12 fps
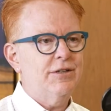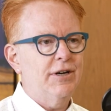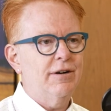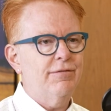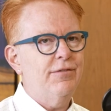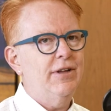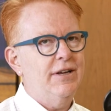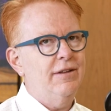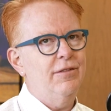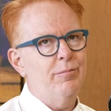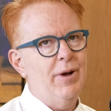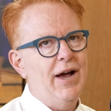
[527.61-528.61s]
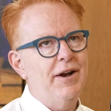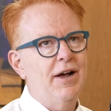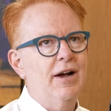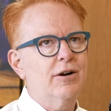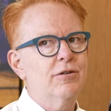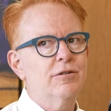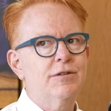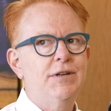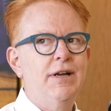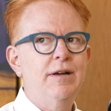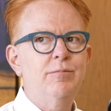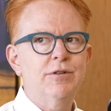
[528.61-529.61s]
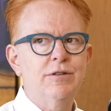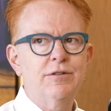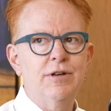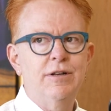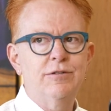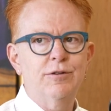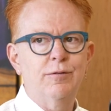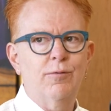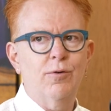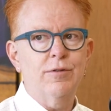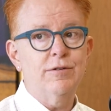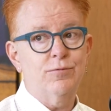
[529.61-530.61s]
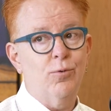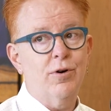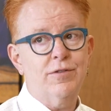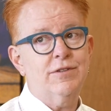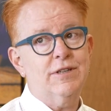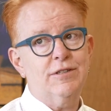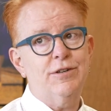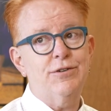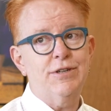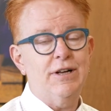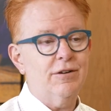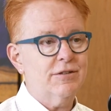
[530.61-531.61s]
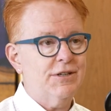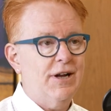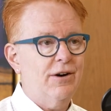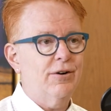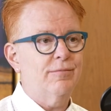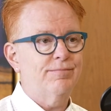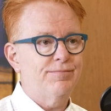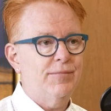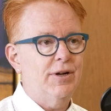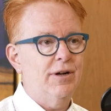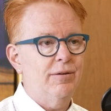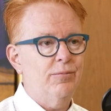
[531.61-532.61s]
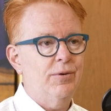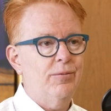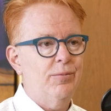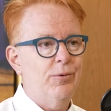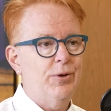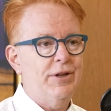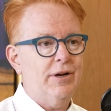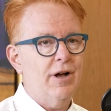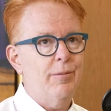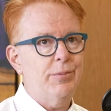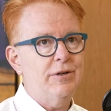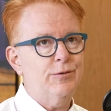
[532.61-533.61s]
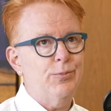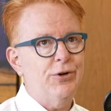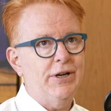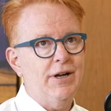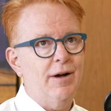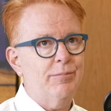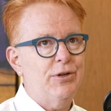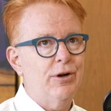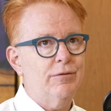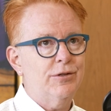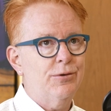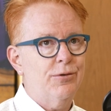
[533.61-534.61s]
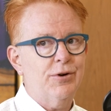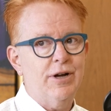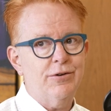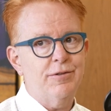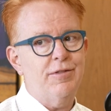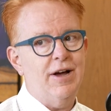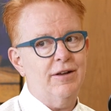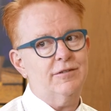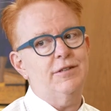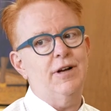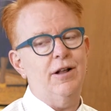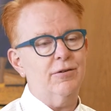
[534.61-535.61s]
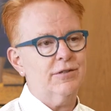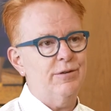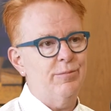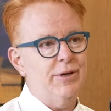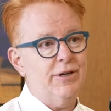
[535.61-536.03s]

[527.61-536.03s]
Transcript: stuff, the bad hackers names and so forth, is worth $600 an hour. When the company's putting up, you know, $200–300,000 in